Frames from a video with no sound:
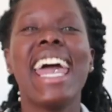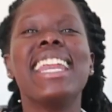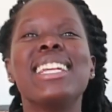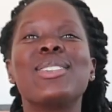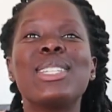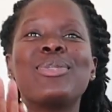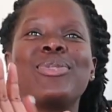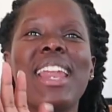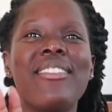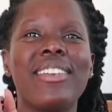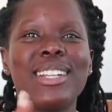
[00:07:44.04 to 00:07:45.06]
And it was
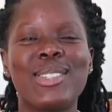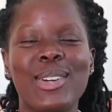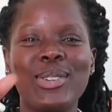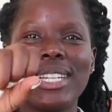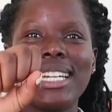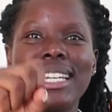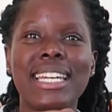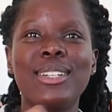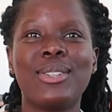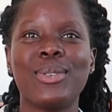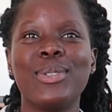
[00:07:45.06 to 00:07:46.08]
flavored, so you didn't
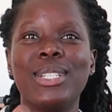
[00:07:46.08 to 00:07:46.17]
need to